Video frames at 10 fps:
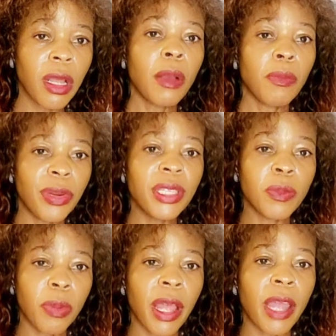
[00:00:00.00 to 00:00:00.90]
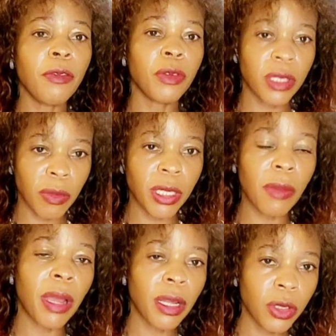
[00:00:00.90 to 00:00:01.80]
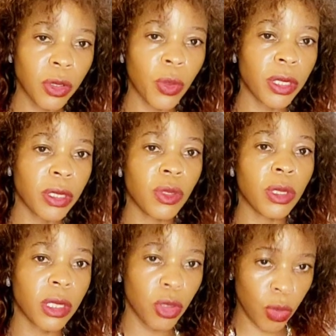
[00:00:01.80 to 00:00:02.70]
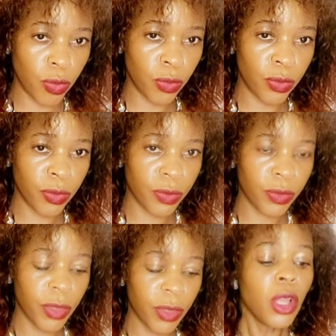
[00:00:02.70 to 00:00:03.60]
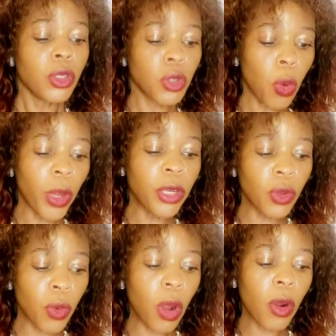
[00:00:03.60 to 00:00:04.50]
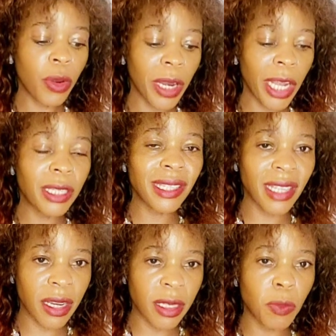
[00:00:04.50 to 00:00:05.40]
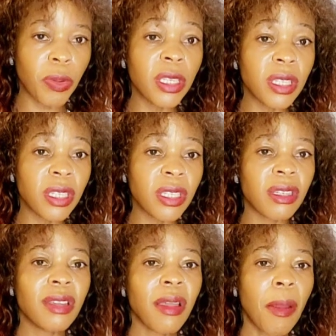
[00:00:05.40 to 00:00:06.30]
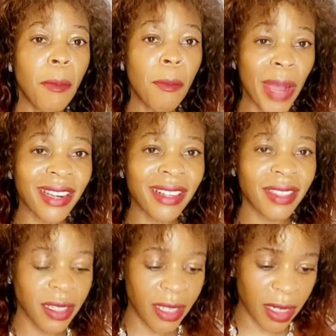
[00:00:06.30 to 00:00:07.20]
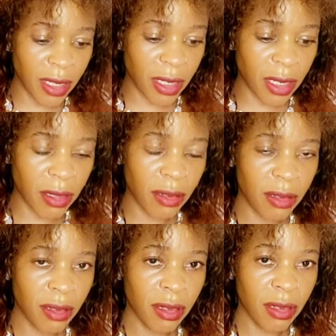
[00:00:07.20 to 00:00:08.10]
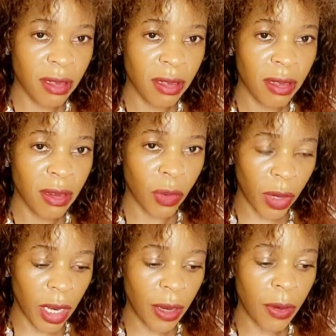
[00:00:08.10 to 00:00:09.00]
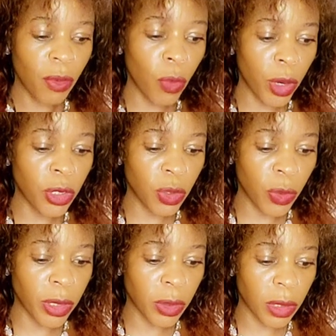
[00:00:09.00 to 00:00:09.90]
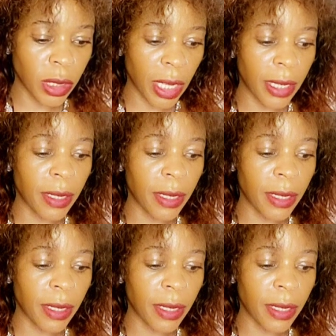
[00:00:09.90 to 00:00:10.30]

Please plan for September 2022. So when you go on that site, please mark the dates. Okay? When do you want to start?